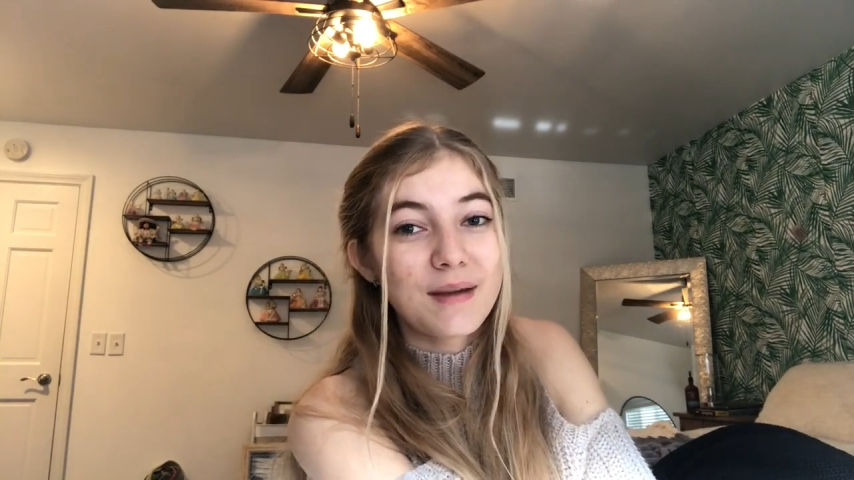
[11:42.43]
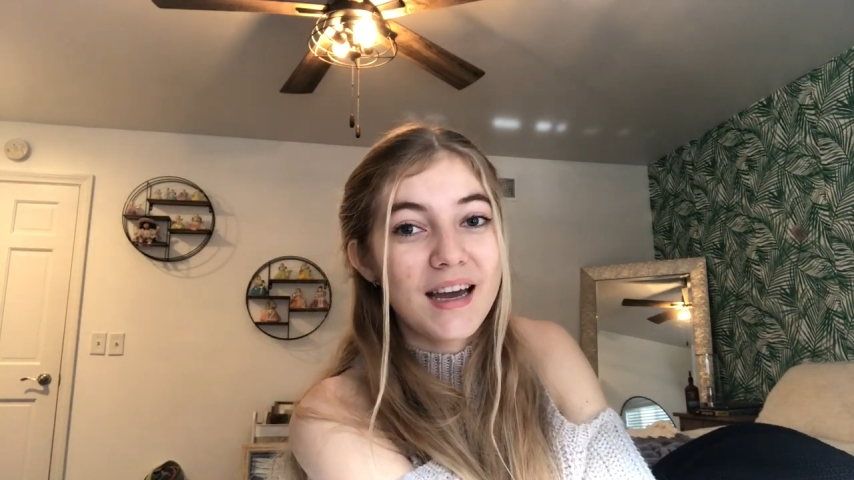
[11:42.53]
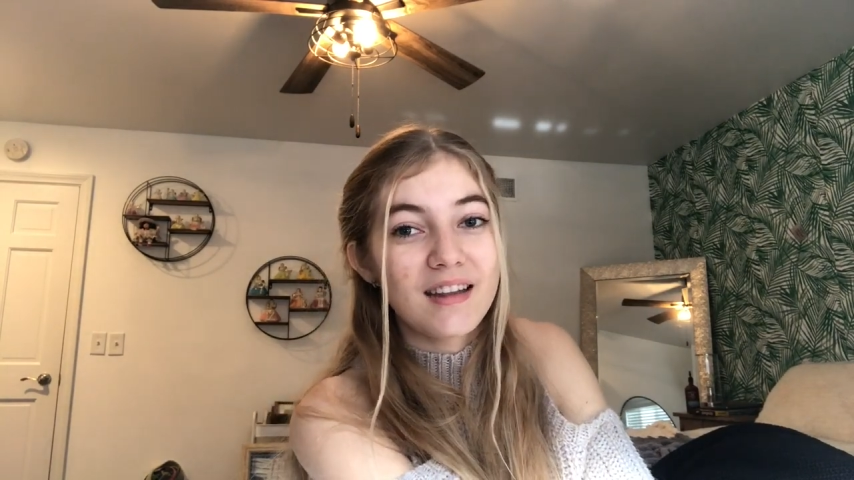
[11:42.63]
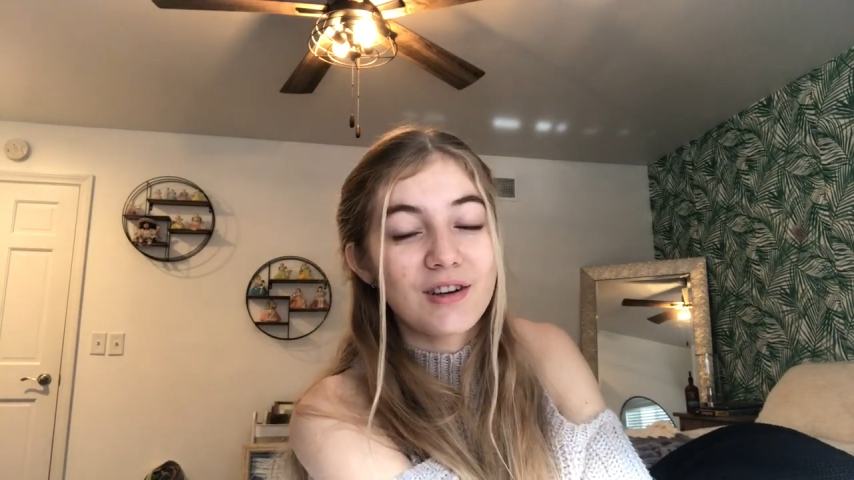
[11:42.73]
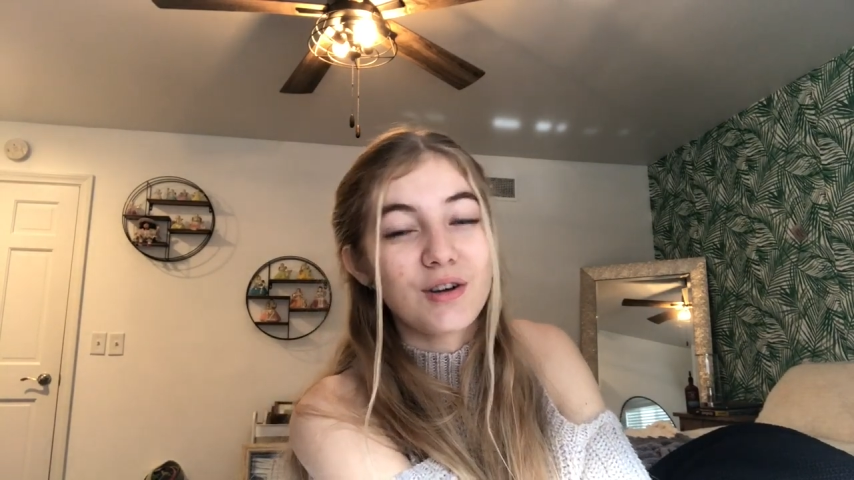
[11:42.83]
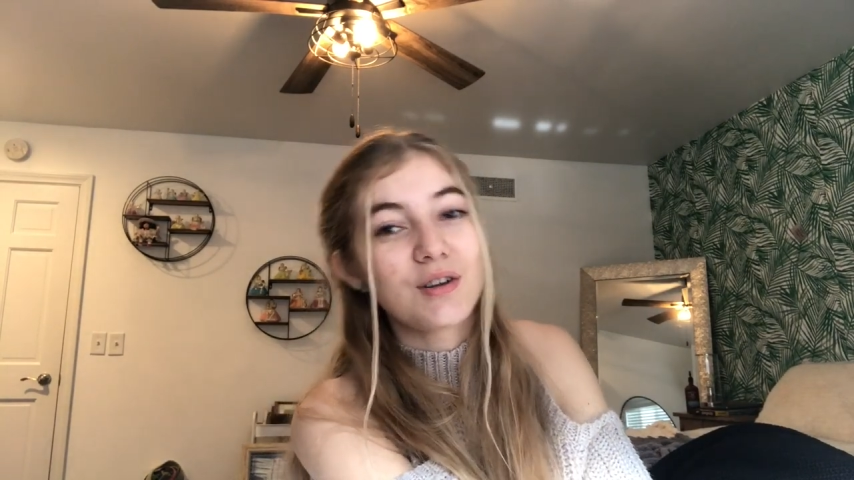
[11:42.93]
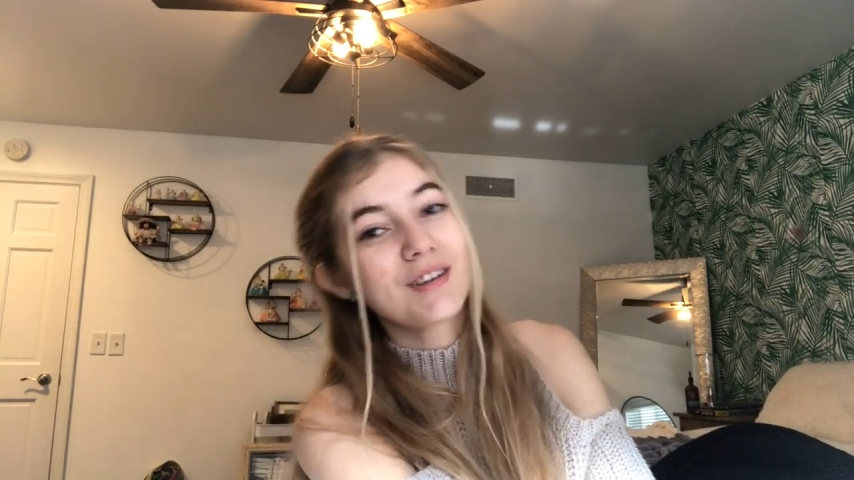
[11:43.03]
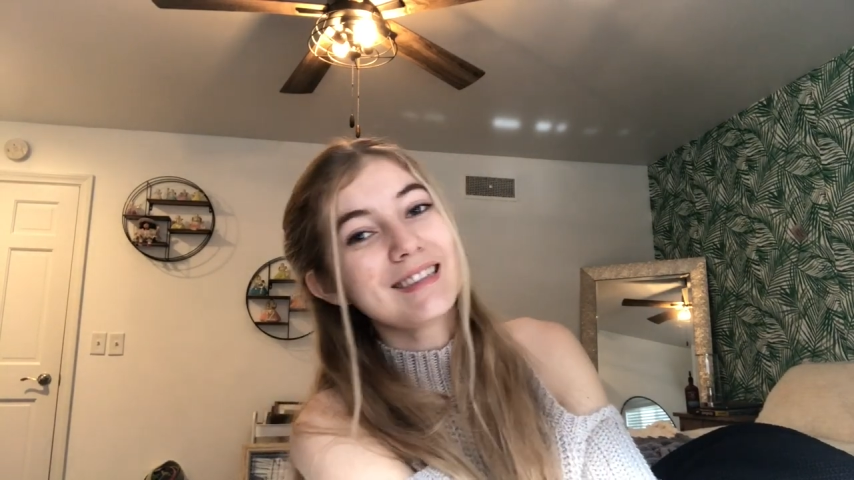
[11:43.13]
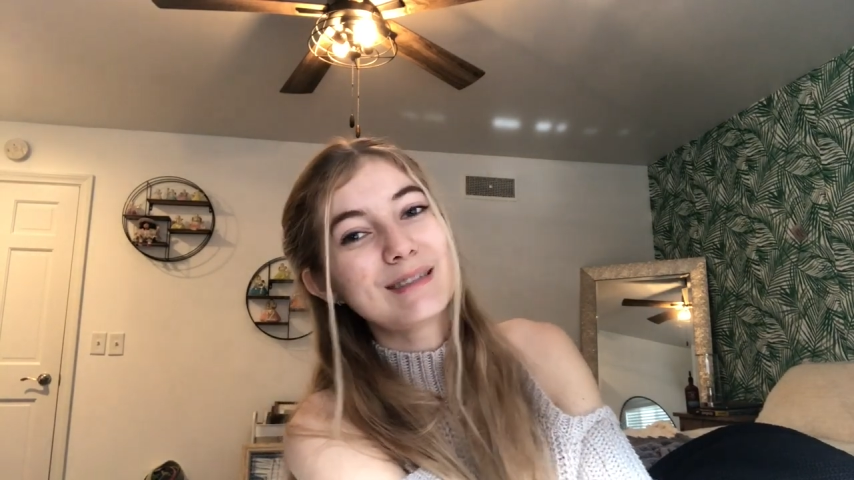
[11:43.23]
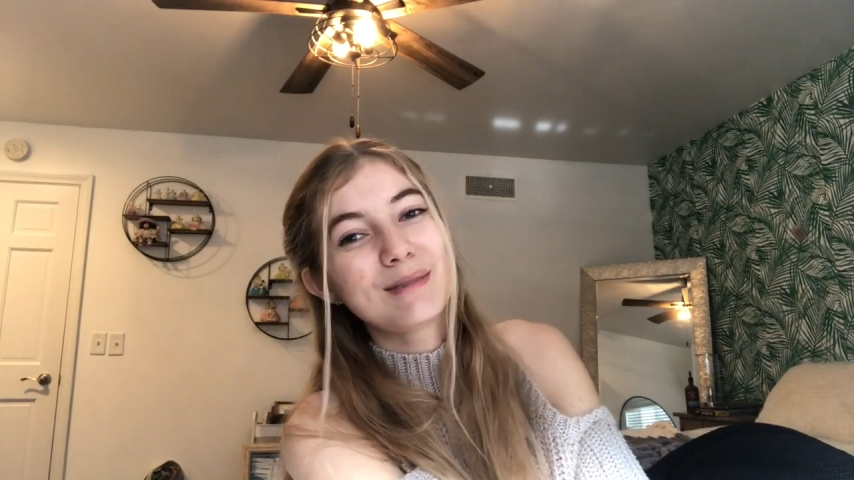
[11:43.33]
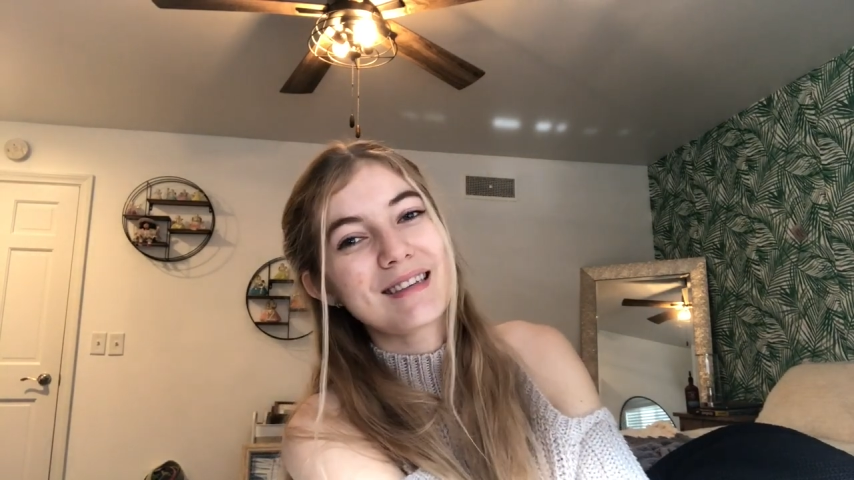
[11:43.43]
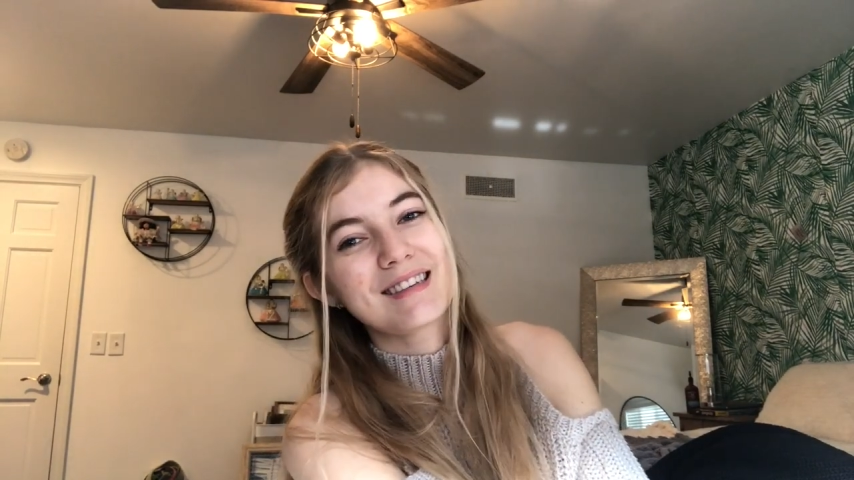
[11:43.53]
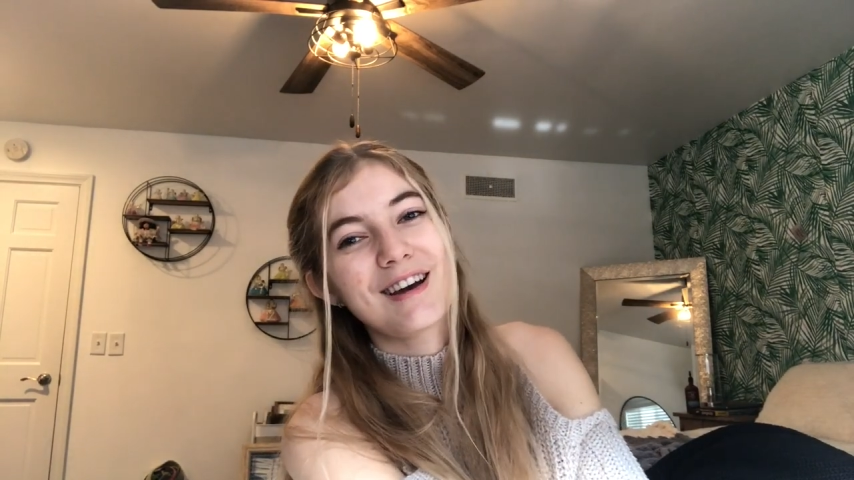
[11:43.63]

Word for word: my little Christmas